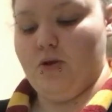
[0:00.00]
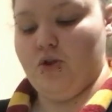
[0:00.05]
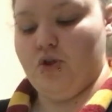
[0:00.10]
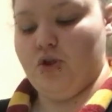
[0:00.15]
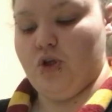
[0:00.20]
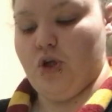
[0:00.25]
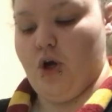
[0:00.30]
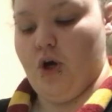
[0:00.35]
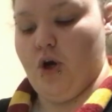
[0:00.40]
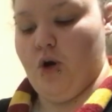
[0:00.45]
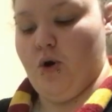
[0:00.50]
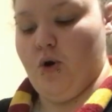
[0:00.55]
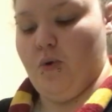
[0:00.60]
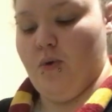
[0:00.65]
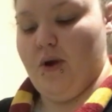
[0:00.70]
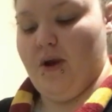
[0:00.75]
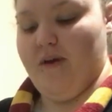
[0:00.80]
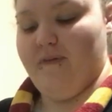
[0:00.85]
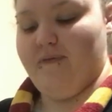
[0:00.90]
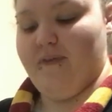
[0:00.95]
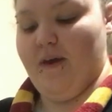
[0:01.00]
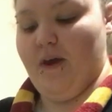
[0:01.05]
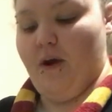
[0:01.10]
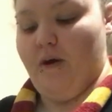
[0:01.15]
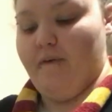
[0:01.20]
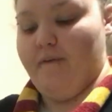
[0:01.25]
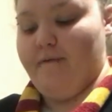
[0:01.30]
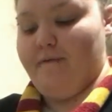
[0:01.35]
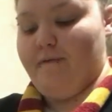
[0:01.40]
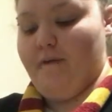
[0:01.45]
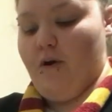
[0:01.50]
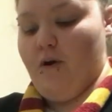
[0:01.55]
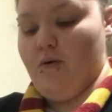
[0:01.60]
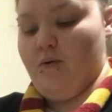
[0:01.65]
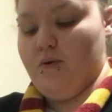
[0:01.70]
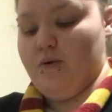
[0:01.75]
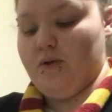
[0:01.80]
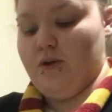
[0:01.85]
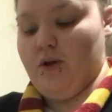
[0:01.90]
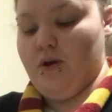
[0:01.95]
So if they are
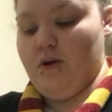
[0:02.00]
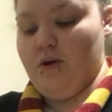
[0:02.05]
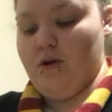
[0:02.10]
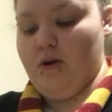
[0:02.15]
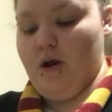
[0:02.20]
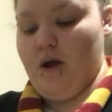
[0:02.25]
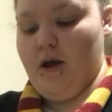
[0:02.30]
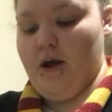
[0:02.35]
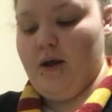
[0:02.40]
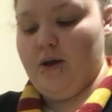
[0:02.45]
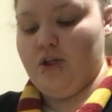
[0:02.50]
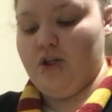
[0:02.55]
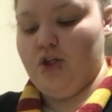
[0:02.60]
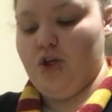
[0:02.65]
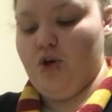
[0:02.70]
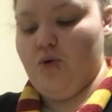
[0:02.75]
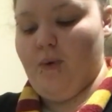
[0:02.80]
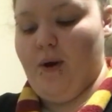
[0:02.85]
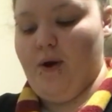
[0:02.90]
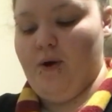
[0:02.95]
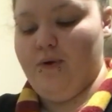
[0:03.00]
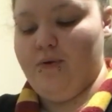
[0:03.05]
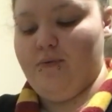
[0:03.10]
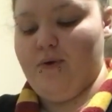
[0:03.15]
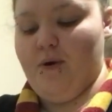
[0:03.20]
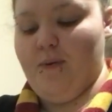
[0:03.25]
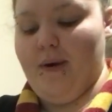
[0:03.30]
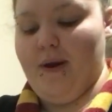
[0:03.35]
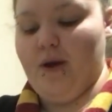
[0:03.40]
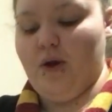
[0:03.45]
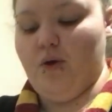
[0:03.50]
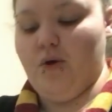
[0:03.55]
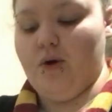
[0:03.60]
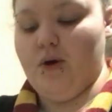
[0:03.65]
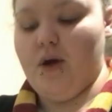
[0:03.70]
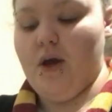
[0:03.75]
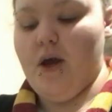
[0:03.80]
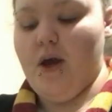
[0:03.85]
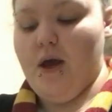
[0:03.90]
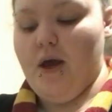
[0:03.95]
frozen, 2-way or 3-way
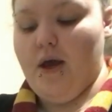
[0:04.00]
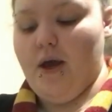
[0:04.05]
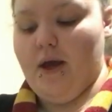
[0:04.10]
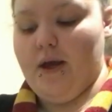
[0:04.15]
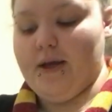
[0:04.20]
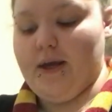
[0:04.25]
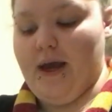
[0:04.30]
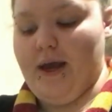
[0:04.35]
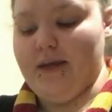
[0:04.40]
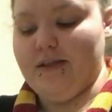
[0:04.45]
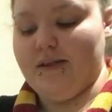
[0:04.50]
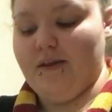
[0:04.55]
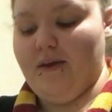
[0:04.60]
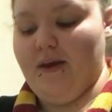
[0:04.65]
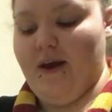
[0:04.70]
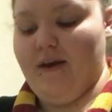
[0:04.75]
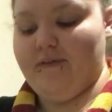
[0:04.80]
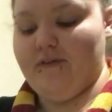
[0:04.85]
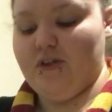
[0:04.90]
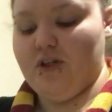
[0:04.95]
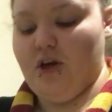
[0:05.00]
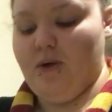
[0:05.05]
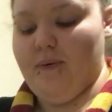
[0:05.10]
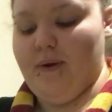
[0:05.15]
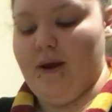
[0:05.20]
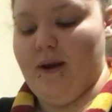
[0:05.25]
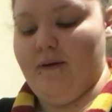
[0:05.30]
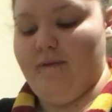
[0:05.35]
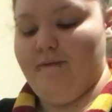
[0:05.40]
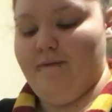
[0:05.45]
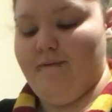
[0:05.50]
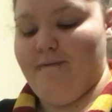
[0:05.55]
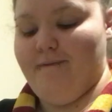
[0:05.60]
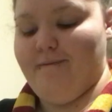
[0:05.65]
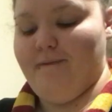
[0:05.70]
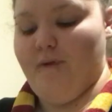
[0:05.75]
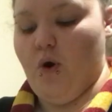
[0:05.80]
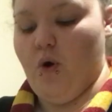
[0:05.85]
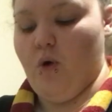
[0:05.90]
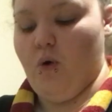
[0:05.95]
cook. Okay, so they have to go in
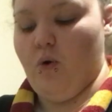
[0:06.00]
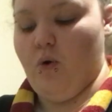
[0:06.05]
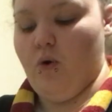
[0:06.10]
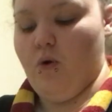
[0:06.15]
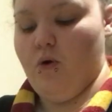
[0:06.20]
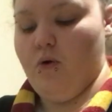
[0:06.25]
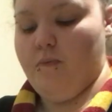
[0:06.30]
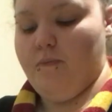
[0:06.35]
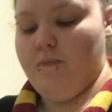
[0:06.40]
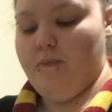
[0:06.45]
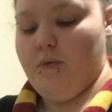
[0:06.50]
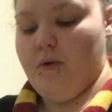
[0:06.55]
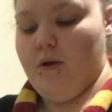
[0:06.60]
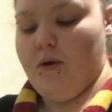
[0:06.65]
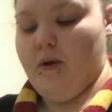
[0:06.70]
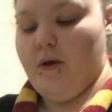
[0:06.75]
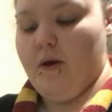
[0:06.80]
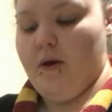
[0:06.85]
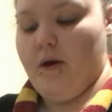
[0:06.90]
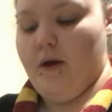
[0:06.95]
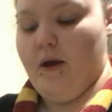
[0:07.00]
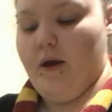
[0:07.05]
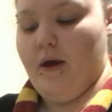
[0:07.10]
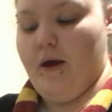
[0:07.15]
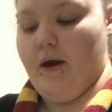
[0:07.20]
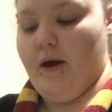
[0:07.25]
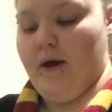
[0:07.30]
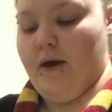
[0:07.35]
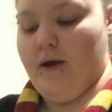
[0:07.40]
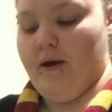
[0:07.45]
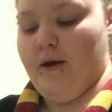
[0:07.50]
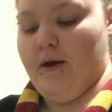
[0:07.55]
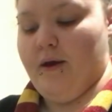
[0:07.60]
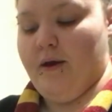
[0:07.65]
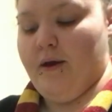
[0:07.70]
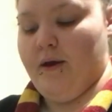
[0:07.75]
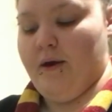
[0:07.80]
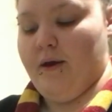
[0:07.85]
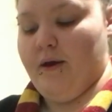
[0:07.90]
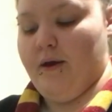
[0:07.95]
for,
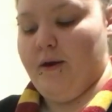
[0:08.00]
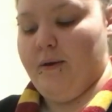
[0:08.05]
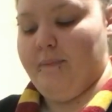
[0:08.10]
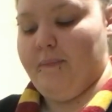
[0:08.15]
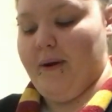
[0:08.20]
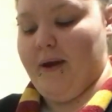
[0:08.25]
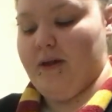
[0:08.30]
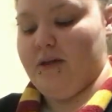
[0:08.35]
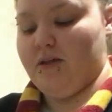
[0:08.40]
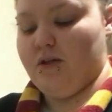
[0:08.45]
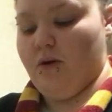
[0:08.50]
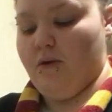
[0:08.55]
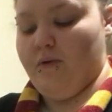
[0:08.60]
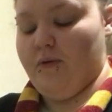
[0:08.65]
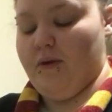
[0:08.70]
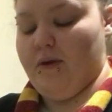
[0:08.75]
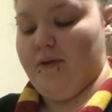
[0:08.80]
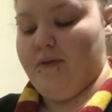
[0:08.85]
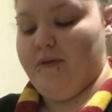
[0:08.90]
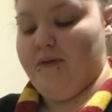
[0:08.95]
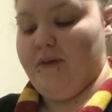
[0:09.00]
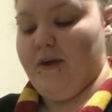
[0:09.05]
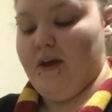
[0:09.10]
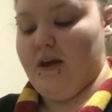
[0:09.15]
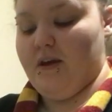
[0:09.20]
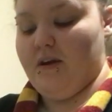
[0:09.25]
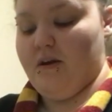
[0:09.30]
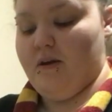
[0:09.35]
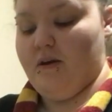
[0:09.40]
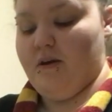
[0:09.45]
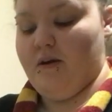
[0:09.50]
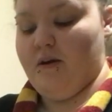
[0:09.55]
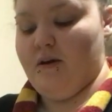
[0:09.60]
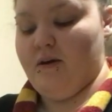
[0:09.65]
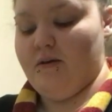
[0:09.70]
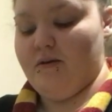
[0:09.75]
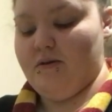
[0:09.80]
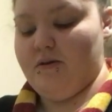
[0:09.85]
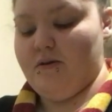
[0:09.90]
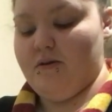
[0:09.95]
based on the
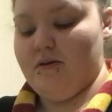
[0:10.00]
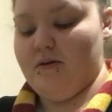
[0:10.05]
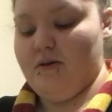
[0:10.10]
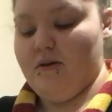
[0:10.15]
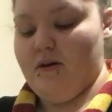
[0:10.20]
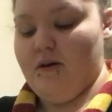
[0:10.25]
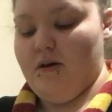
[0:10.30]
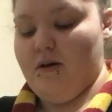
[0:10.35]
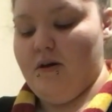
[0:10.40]
thickness,